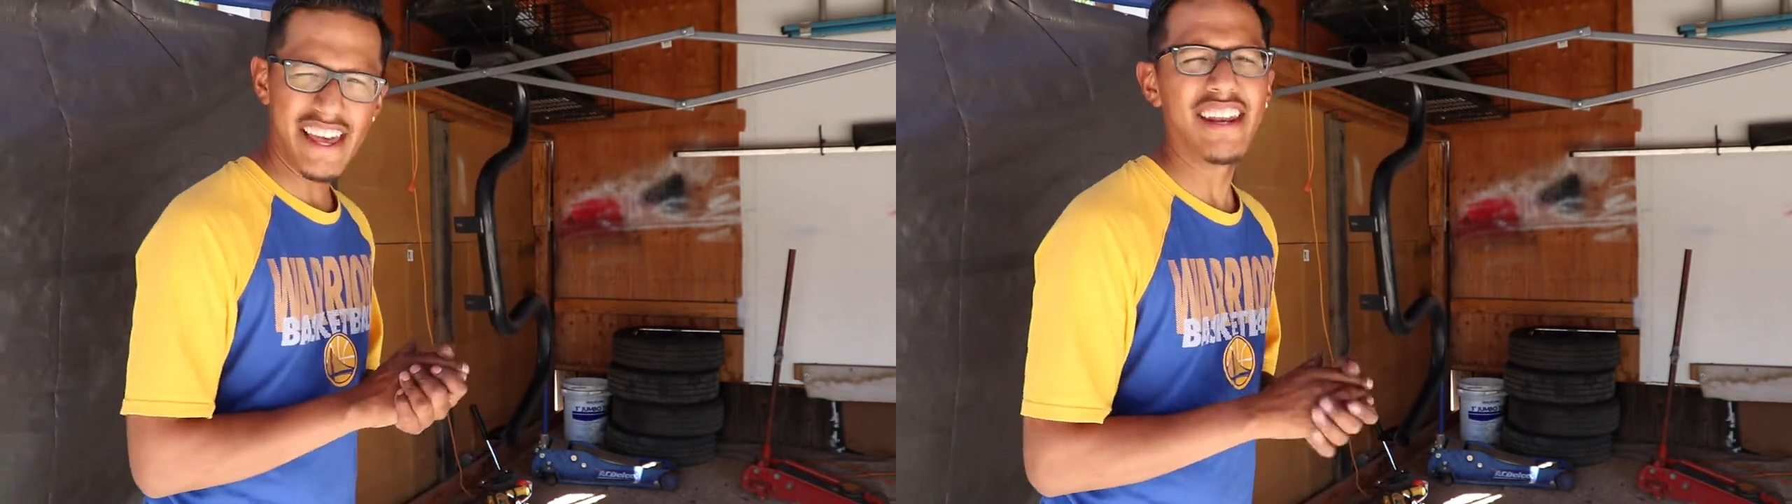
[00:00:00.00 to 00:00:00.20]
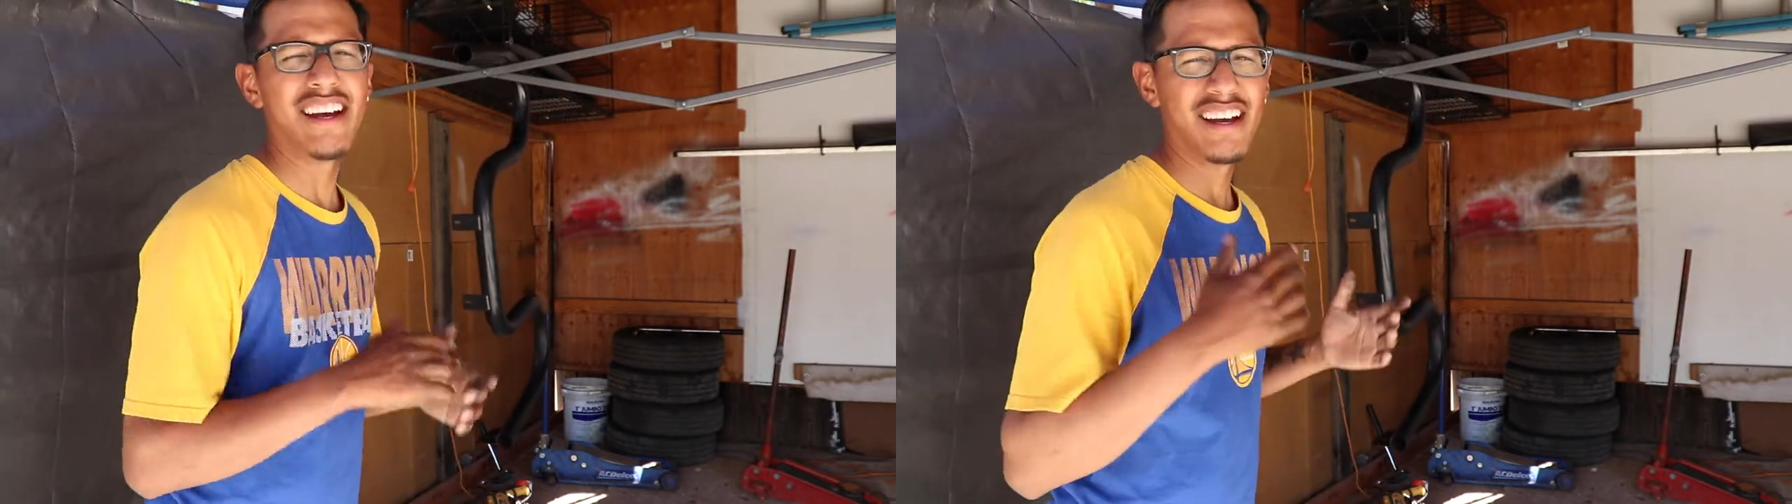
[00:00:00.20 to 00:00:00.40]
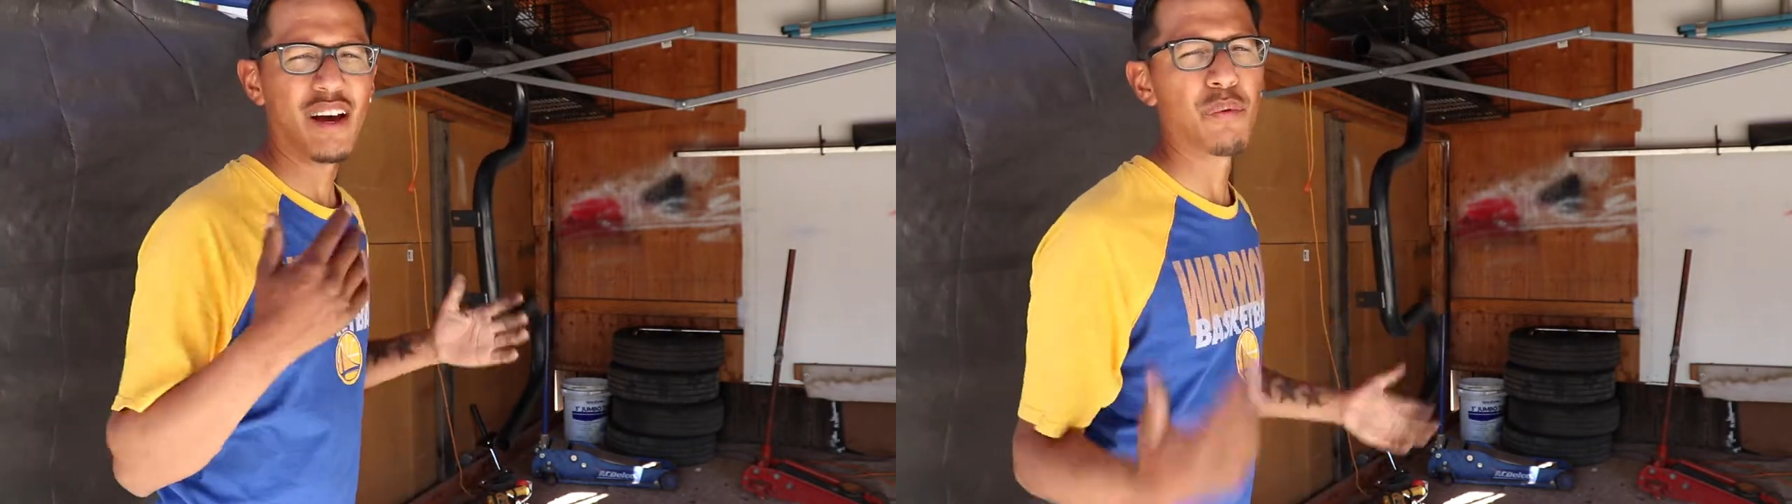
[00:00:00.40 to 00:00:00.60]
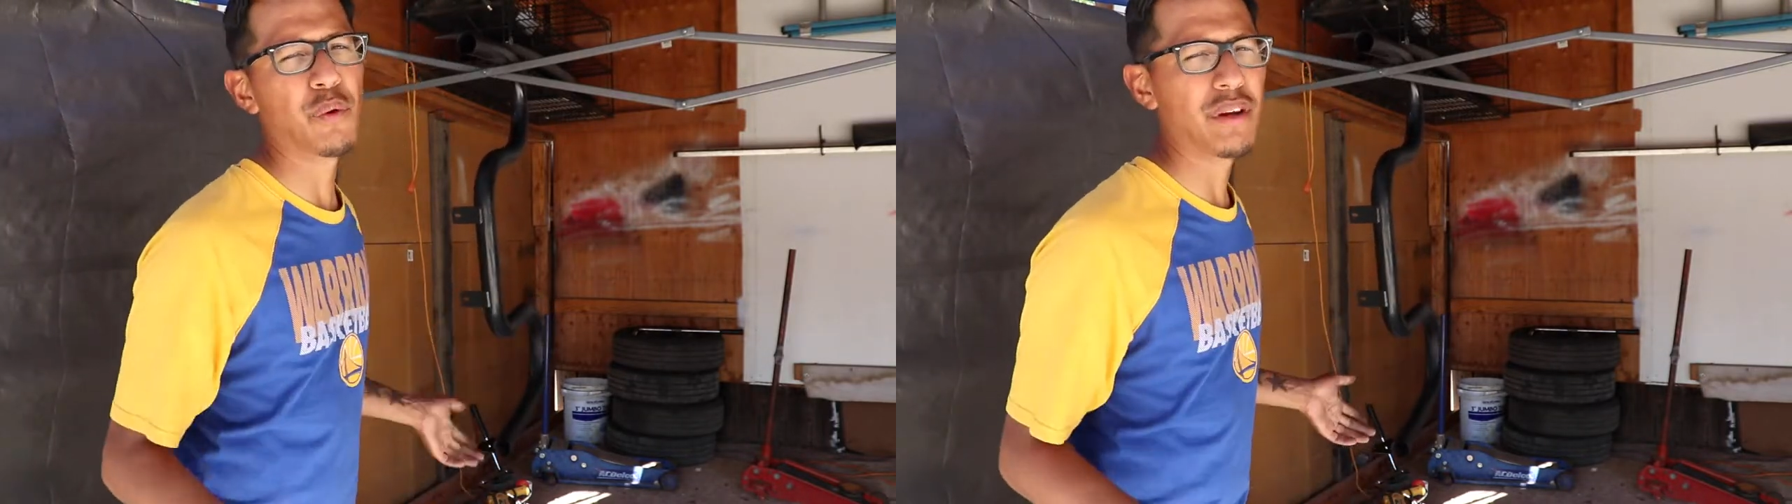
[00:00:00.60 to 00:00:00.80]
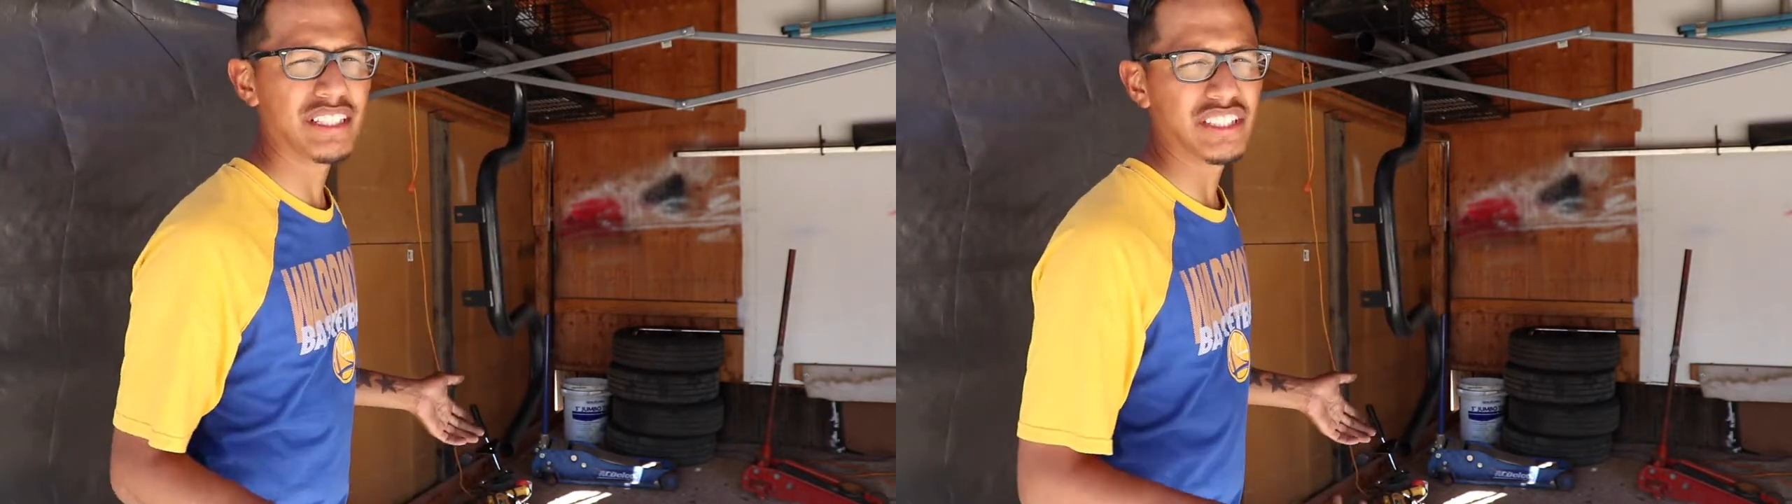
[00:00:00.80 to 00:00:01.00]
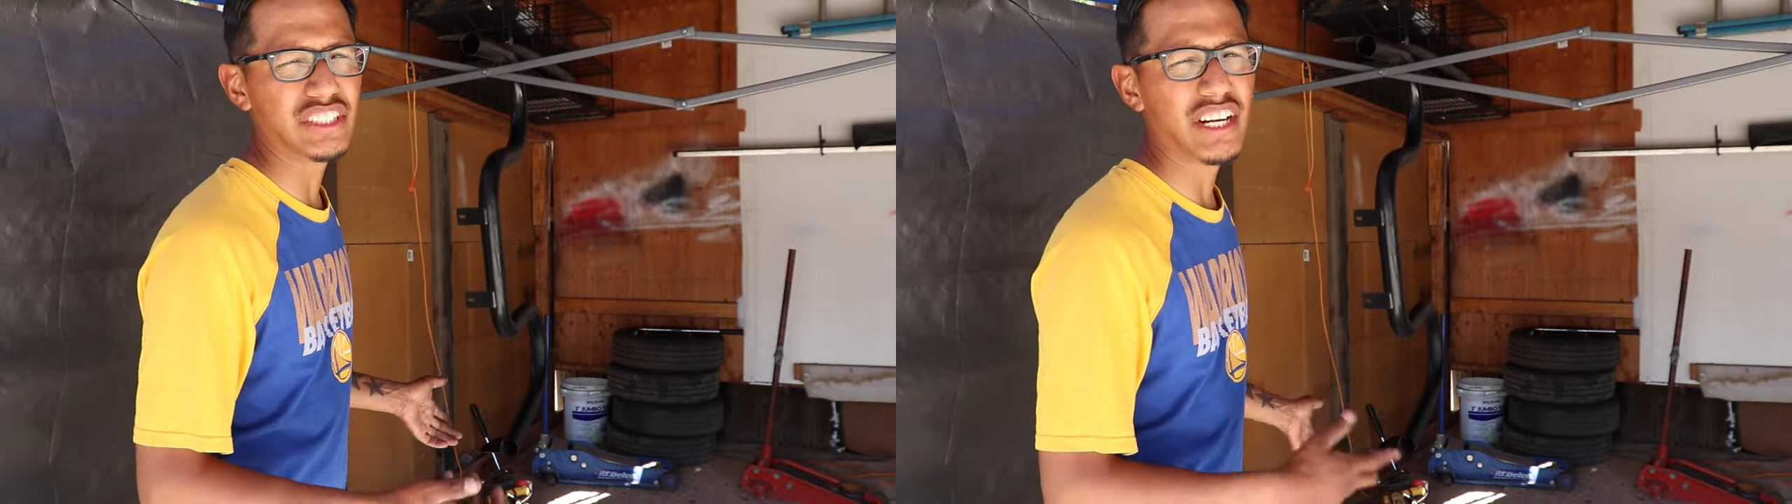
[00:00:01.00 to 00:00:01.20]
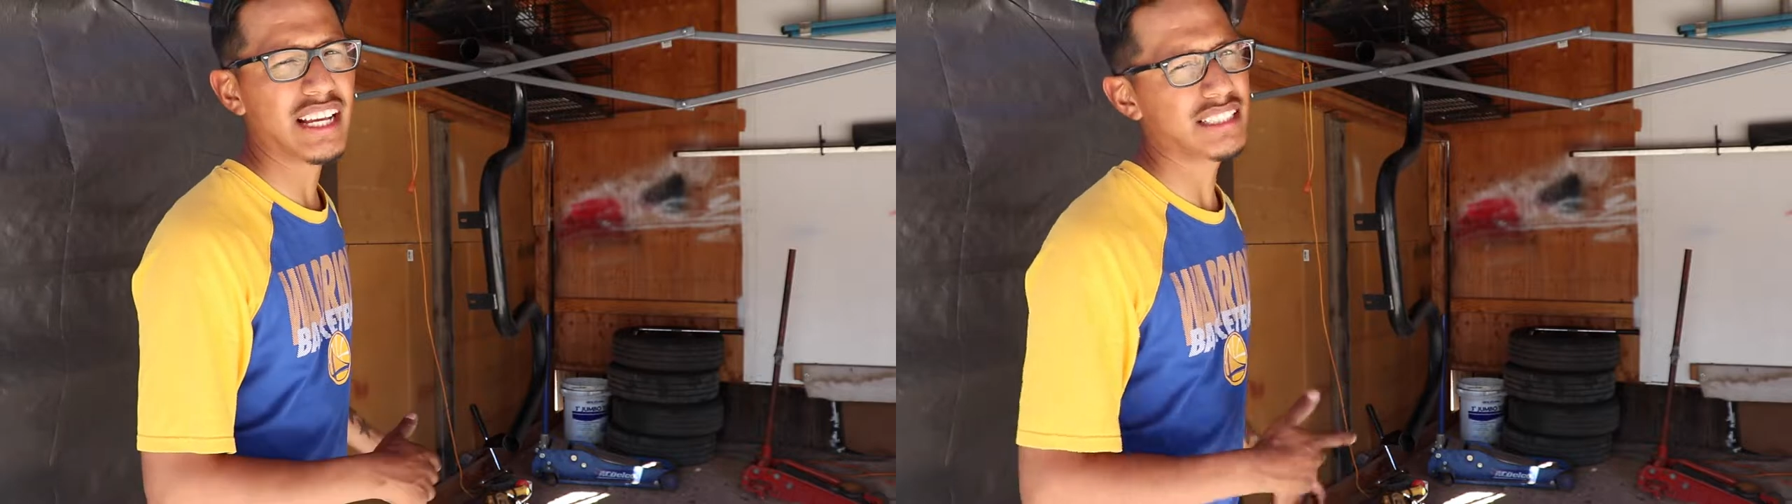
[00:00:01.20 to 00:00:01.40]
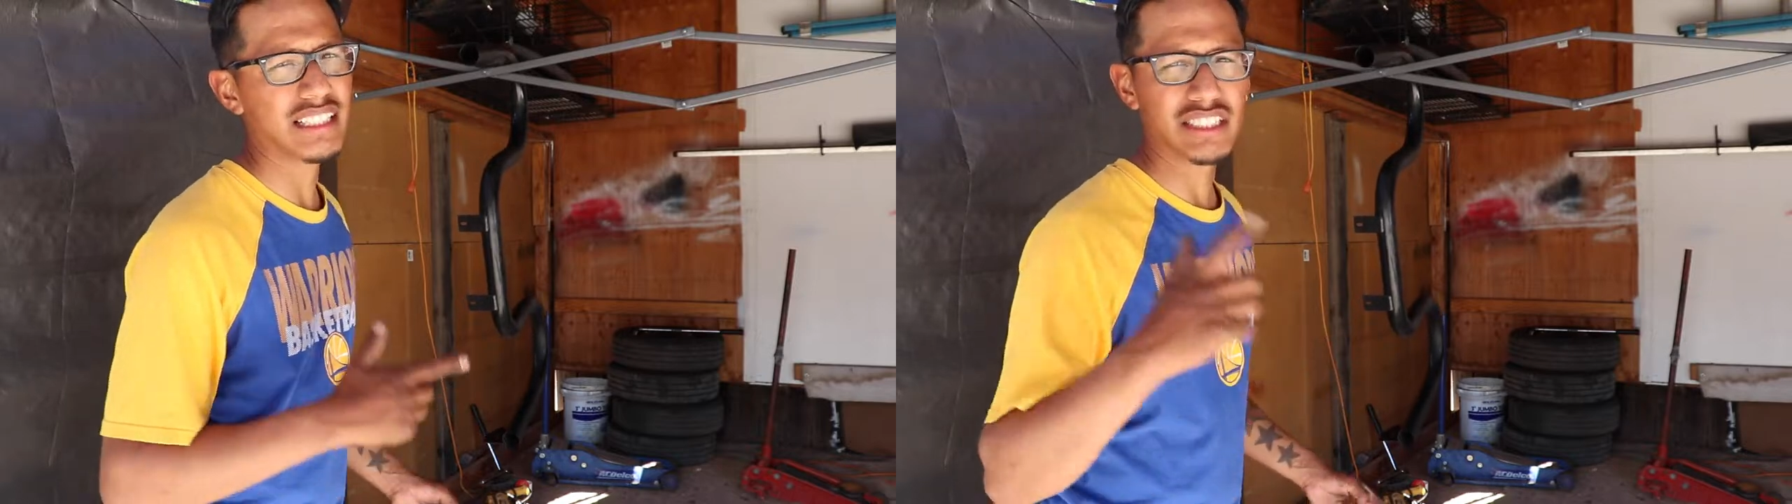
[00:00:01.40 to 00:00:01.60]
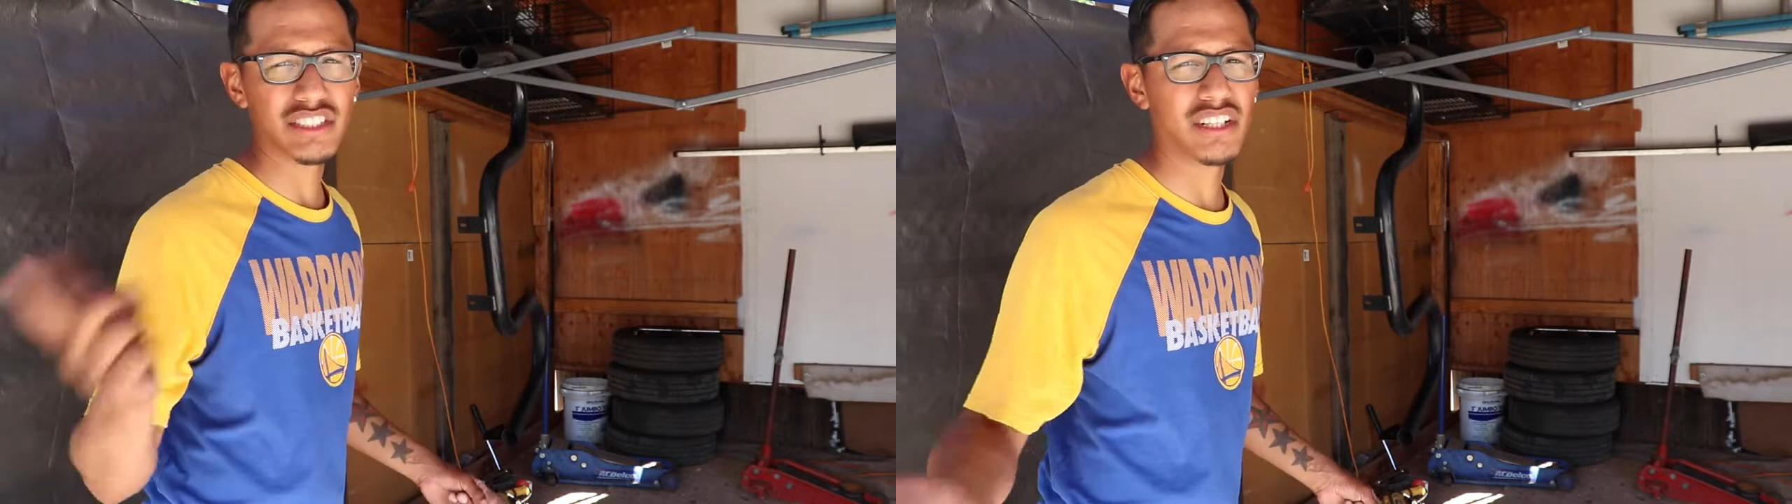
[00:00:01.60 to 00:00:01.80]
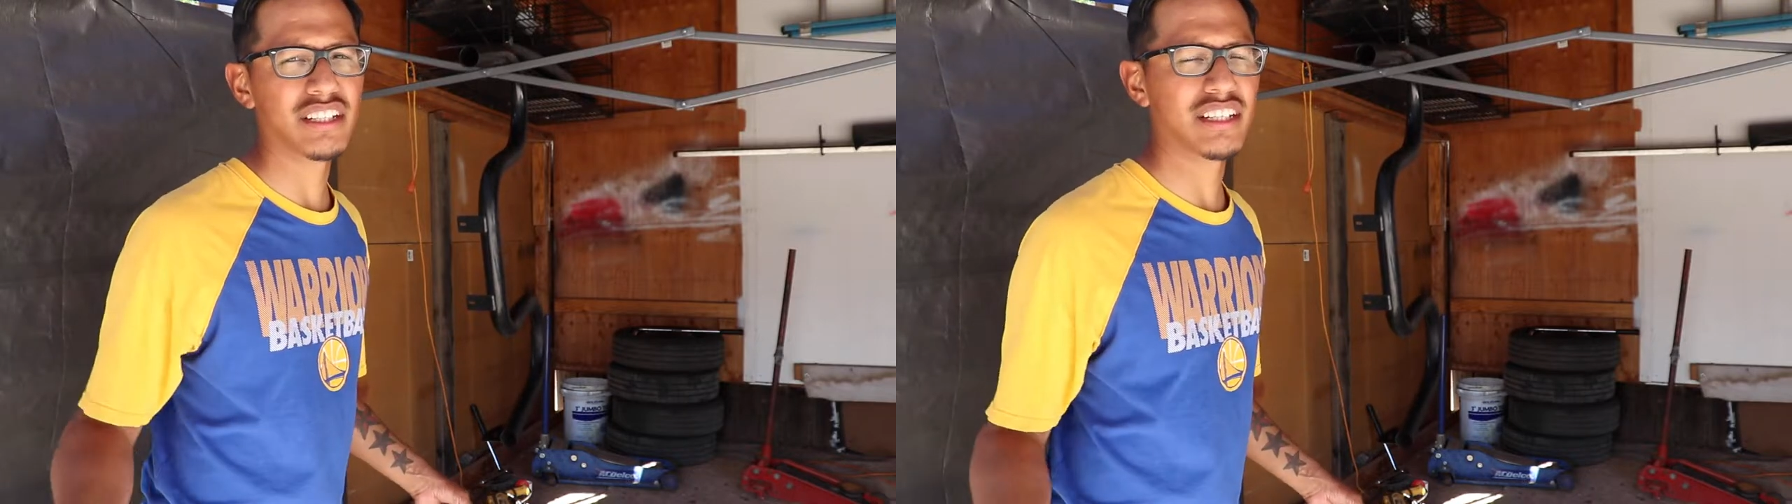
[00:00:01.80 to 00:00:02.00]
then I'm gonna wait till it dries and
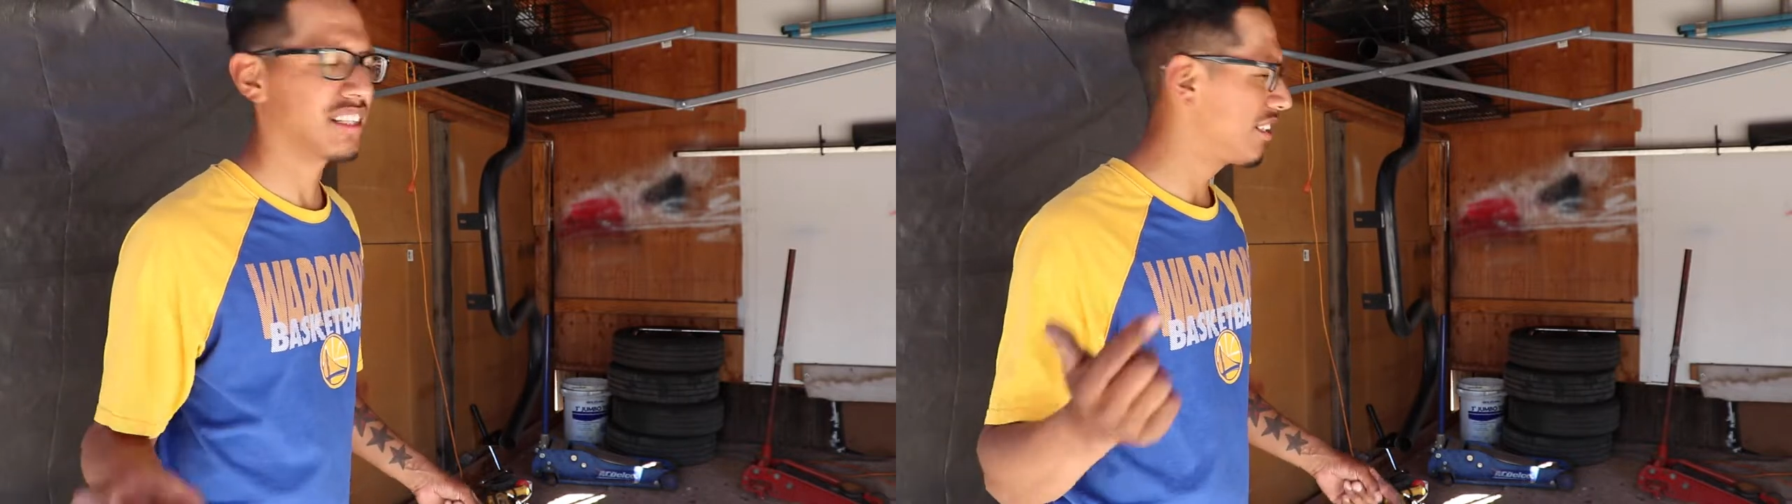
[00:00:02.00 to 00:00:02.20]
install it